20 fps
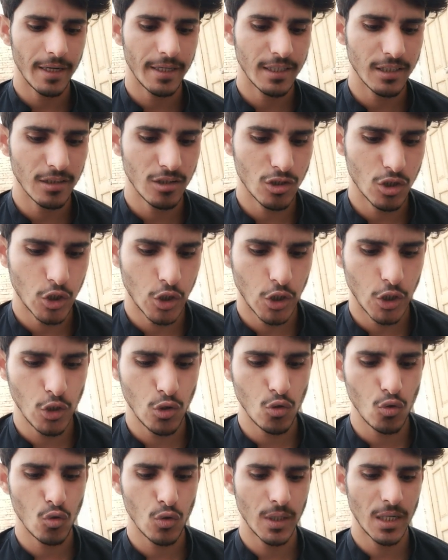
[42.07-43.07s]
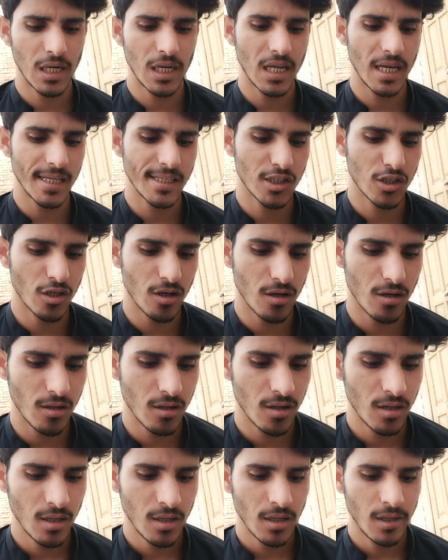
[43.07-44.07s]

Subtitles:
its true nature